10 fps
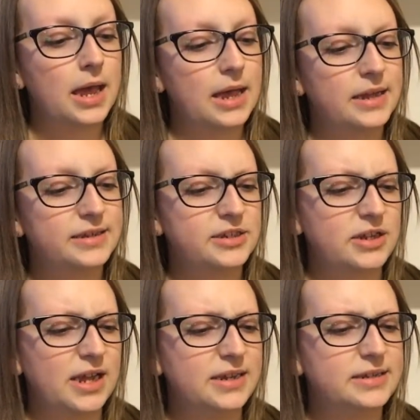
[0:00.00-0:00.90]
And you
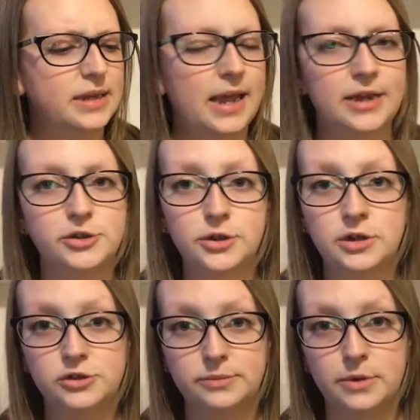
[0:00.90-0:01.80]
get a
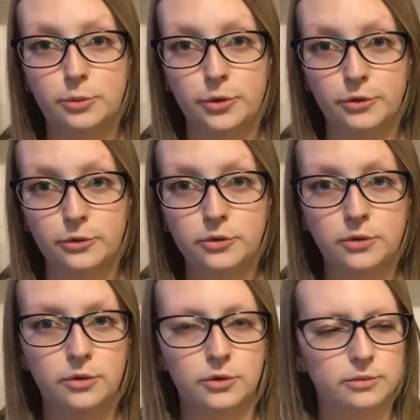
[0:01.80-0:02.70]
200ml bottle
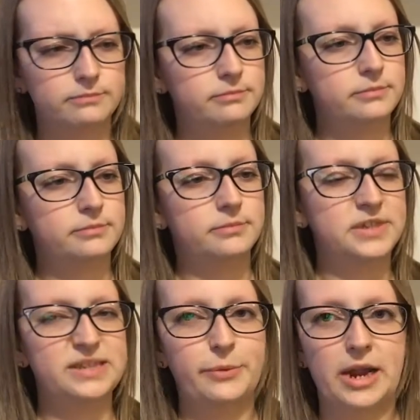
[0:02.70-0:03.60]
or
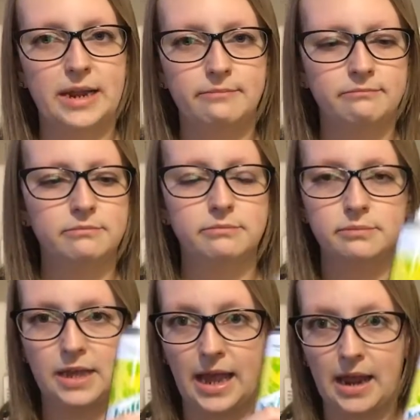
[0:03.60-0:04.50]
spray
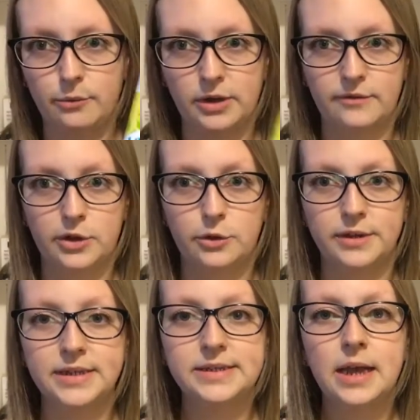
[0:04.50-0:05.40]
can, whatever you call
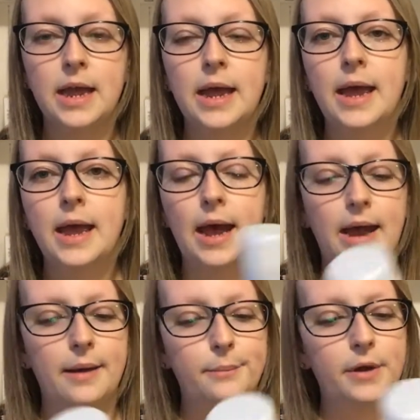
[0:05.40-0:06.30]
this,
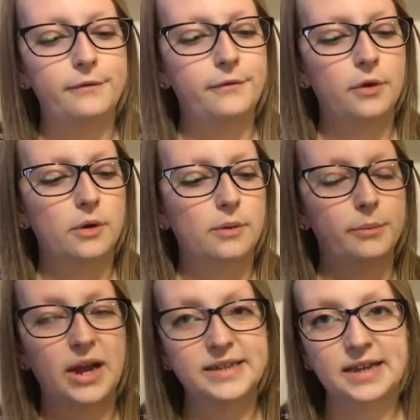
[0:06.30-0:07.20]
um, from
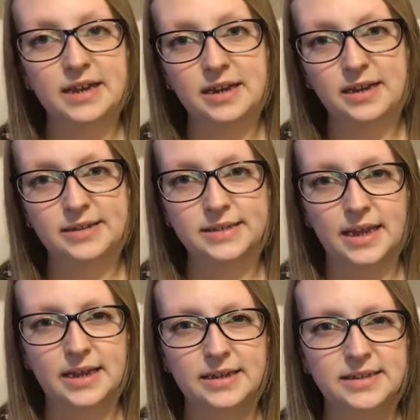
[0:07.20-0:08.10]
Priceline and it's
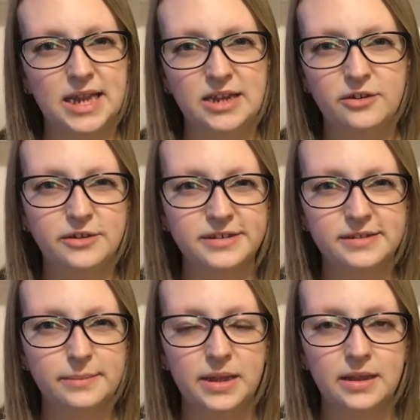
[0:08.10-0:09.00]
like $10 or
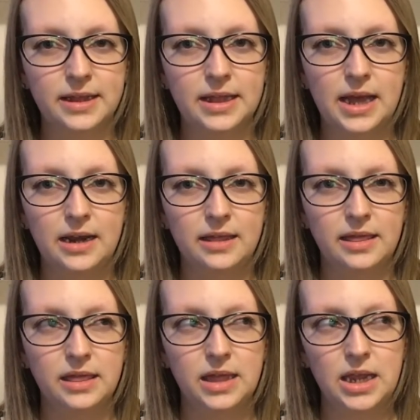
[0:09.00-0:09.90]
something like that, I
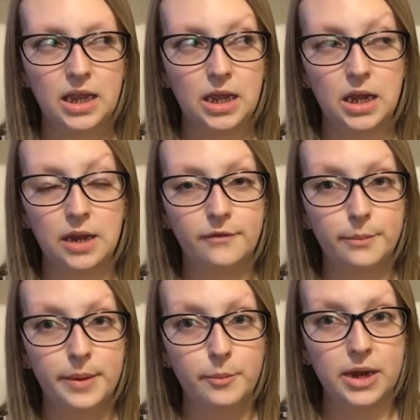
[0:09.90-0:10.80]
think,
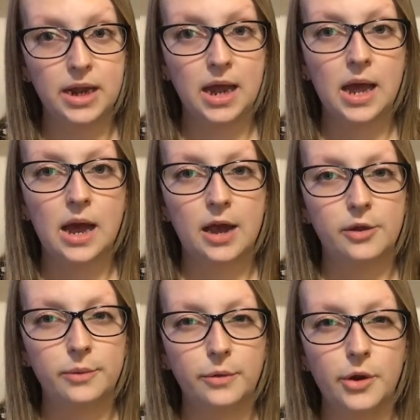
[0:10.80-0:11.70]
from memory. I
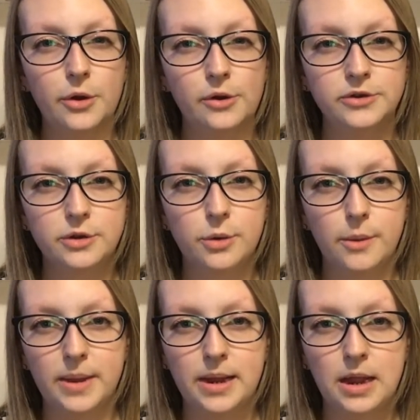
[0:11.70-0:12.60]
could be wrong, don't
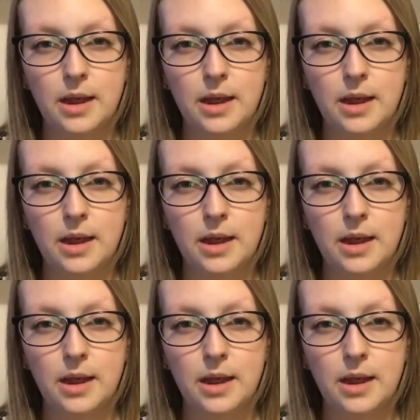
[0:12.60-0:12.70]
quote me.